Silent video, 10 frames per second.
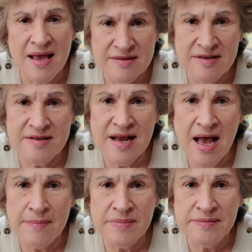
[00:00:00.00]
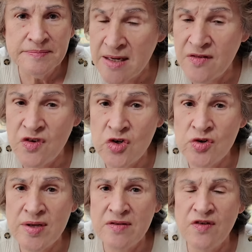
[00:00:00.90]
as a stop. And if you
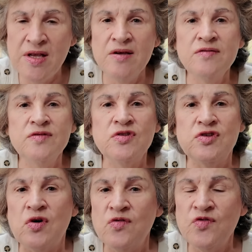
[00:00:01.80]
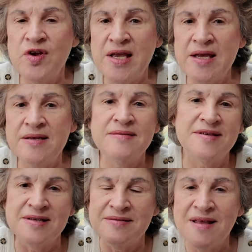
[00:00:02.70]
enjoyed the video, don't
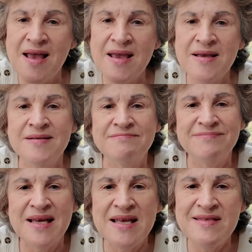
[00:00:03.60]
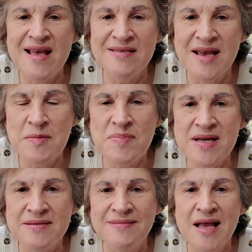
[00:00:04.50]
forget to hit that like
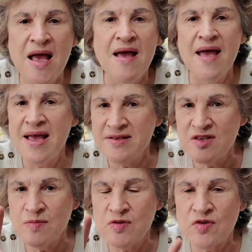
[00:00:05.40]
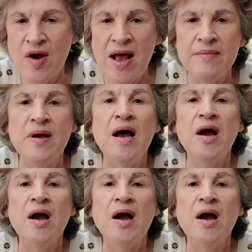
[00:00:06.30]
button, and subscribe.